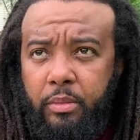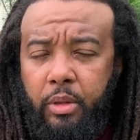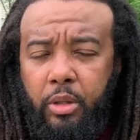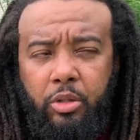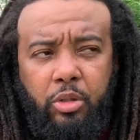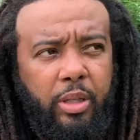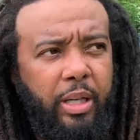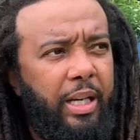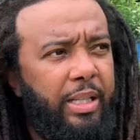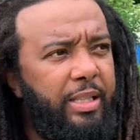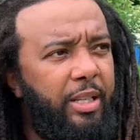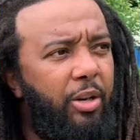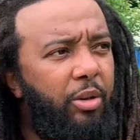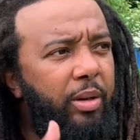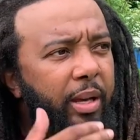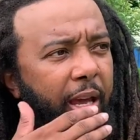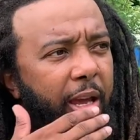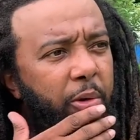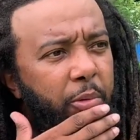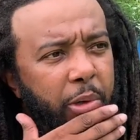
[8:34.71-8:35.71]
So then I said,
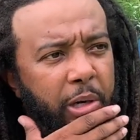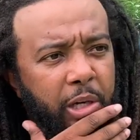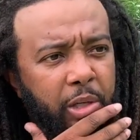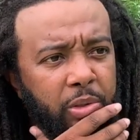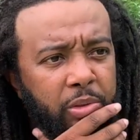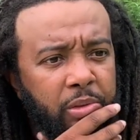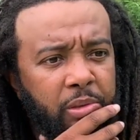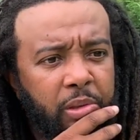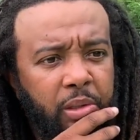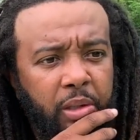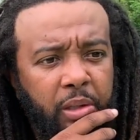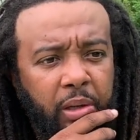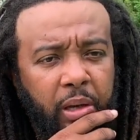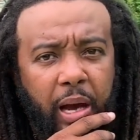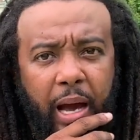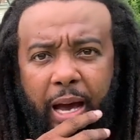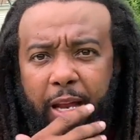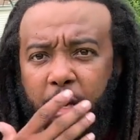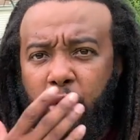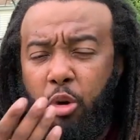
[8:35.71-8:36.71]
okay, well,
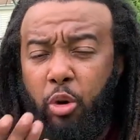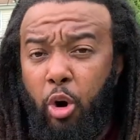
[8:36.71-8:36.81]
I know